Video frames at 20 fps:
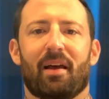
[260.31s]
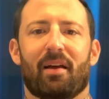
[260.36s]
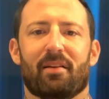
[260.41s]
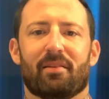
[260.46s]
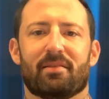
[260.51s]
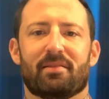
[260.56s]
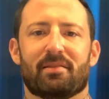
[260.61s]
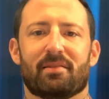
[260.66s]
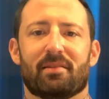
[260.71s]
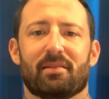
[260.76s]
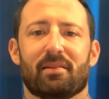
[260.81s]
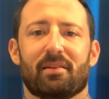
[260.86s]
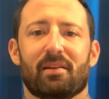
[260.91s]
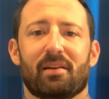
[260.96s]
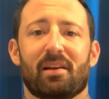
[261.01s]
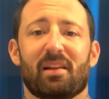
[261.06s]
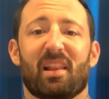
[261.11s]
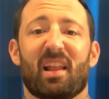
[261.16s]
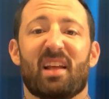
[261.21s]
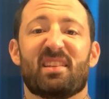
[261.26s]
else,
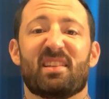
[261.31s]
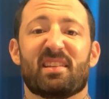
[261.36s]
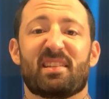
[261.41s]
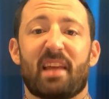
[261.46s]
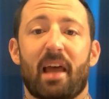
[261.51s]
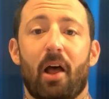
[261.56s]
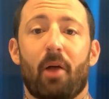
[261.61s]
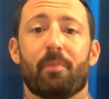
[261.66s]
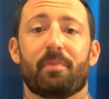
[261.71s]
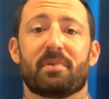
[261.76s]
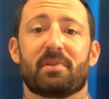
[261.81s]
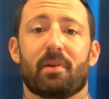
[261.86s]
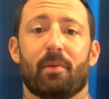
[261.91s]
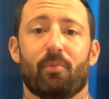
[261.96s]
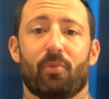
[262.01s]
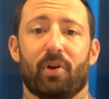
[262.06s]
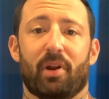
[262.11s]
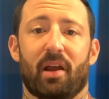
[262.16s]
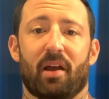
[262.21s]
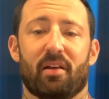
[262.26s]
lets us help
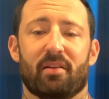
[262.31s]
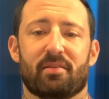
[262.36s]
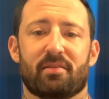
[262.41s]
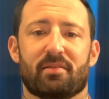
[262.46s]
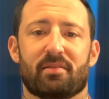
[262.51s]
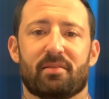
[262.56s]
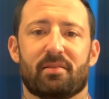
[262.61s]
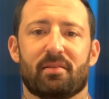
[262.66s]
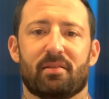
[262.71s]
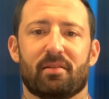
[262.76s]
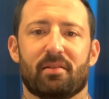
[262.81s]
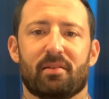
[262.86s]
someone else.